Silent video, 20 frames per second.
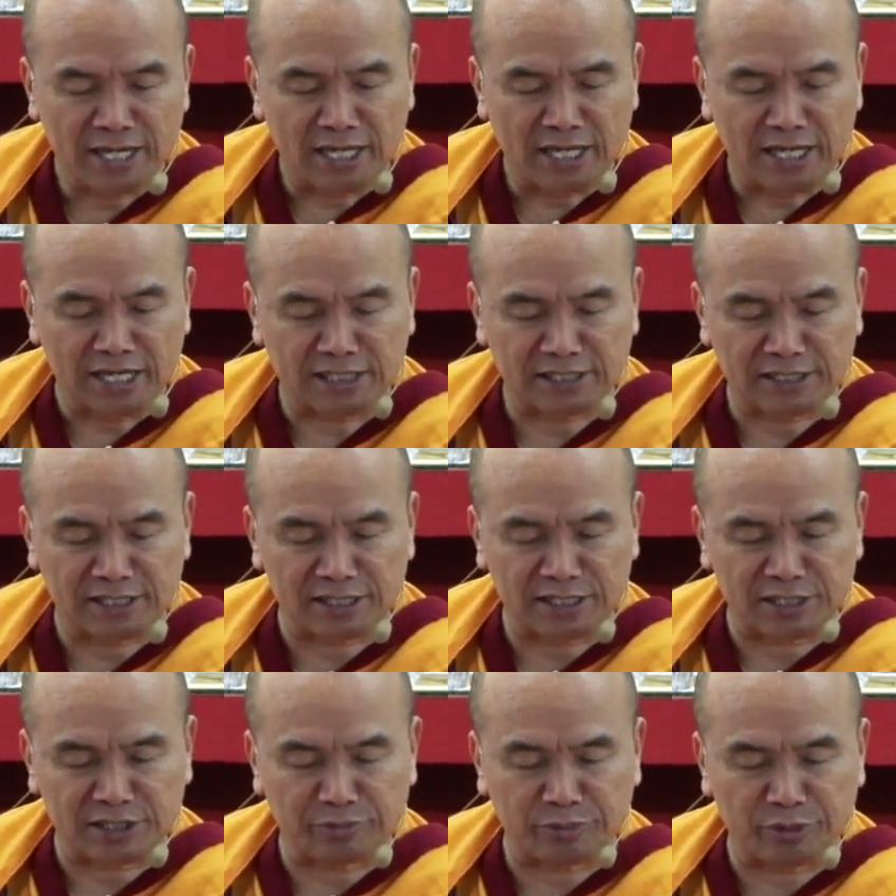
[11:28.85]
as it
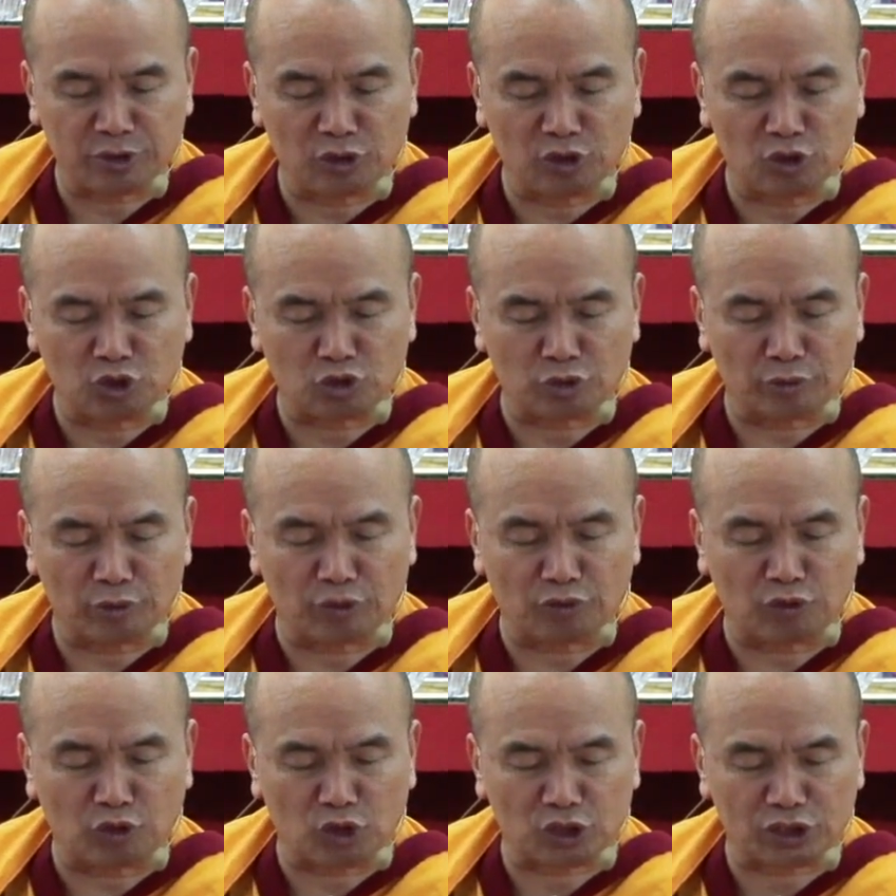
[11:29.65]
is impurity
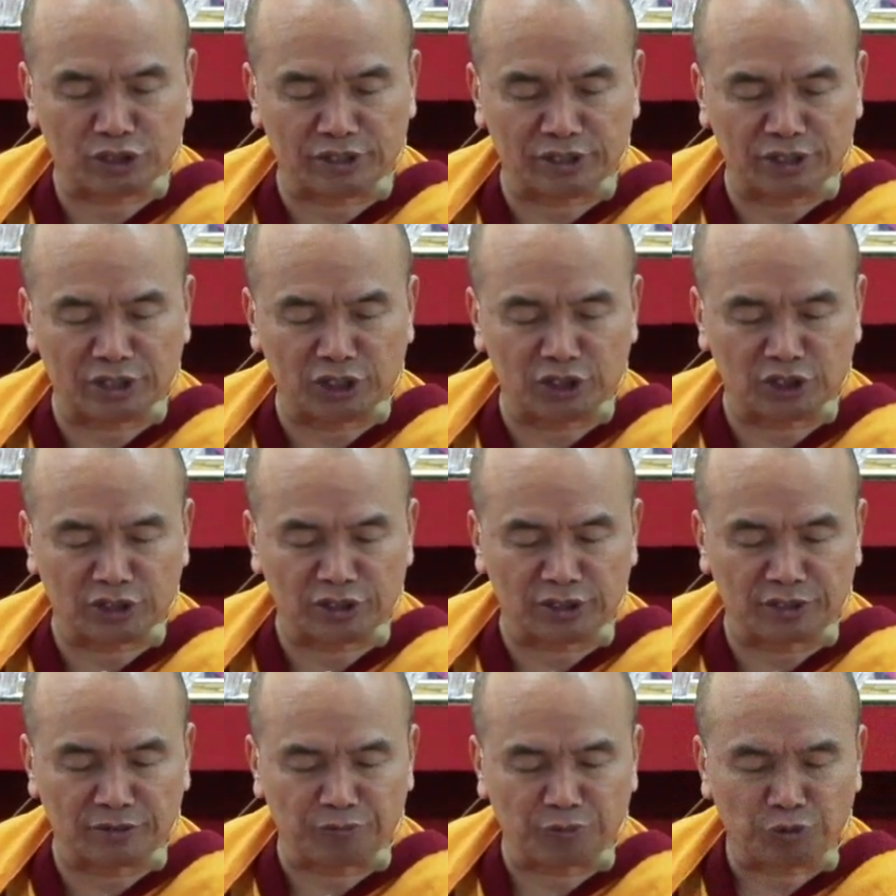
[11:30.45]
of causal
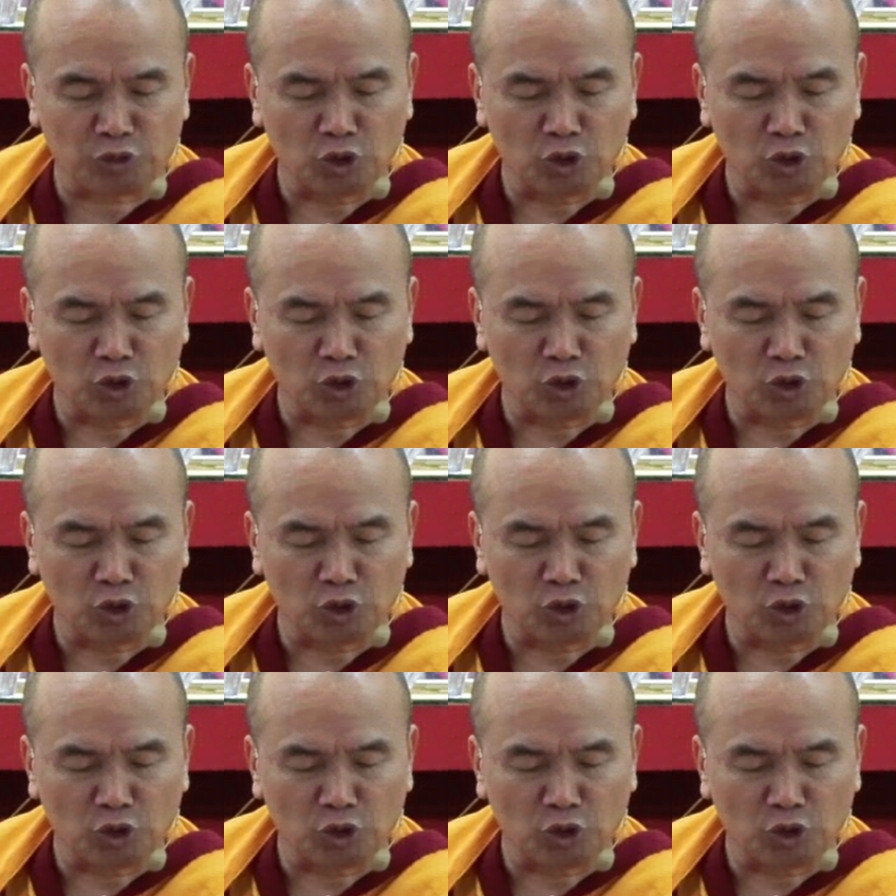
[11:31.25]
nature.